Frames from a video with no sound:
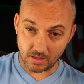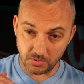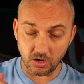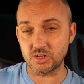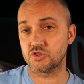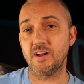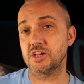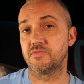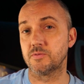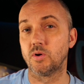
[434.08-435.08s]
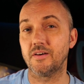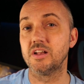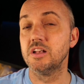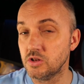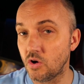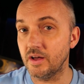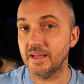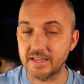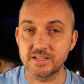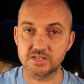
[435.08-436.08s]
Marcus Rashford will have a lot
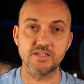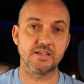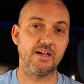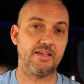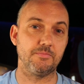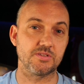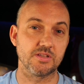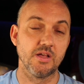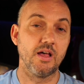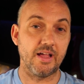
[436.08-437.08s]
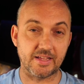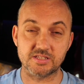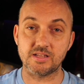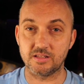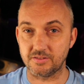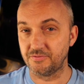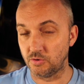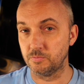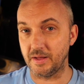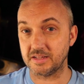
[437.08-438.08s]
easier games against other
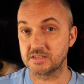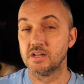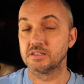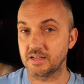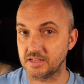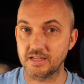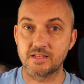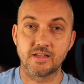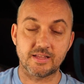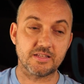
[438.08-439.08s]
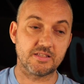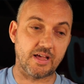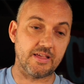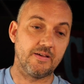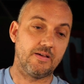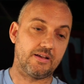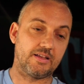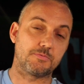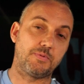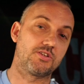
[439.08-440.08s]
fullbacks than he did that day
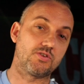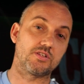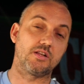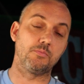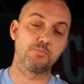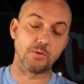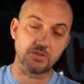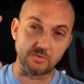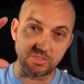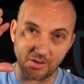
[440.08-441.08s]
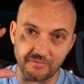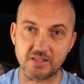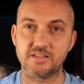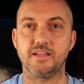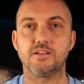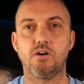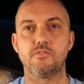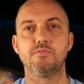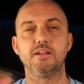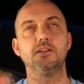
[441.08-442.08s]
against Ben Johnson. And the lovely thing that I
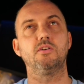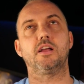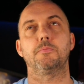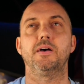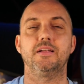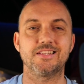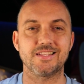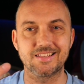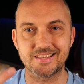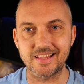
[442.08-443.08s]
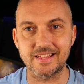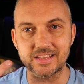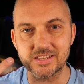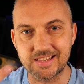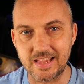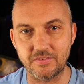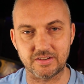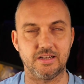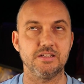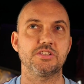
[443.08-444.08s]
really like about this, I think it's
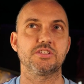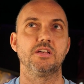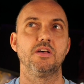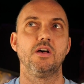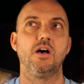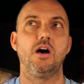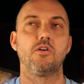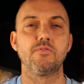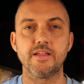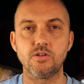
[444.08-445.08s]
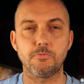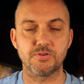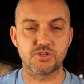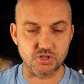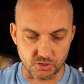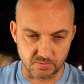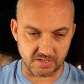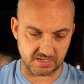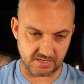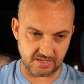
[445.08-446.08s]
given us a real
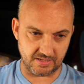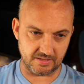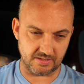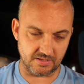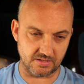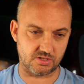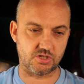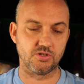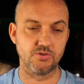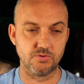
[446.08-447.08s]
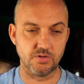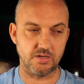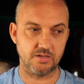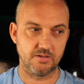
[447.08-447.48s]
opportunity to